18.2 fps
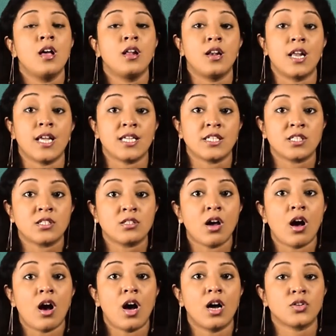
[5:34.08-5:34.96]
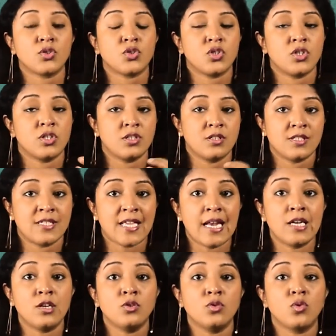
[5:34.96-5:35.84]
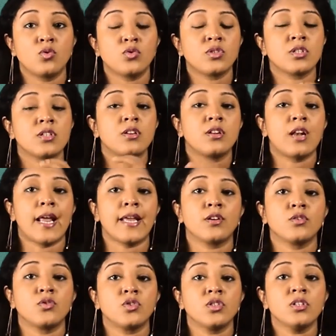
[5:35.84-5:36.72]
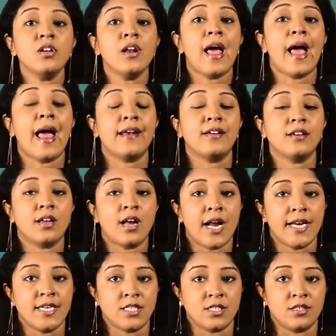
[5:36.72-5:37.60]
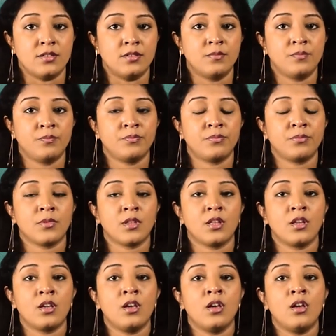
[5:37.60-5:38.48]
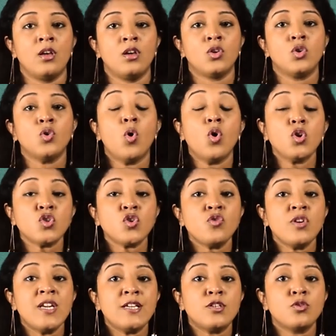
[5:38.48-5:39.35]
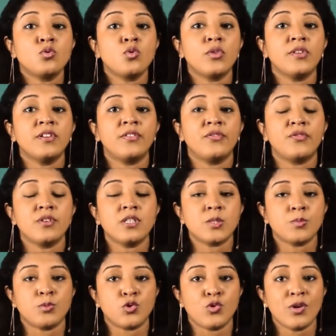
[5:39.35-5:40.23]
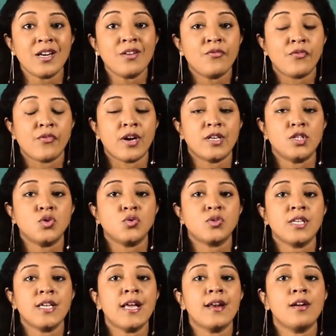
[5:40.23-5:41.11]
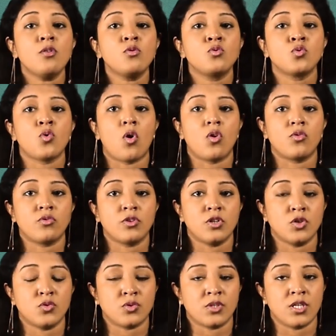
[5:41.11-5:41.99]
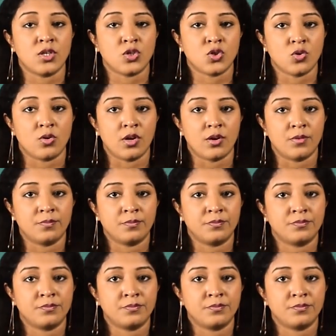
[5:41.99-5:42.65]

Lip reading: like starch, cellulose, glycogen, and chitin. You also need to know the difference between a reducing and a non-reducing sugar.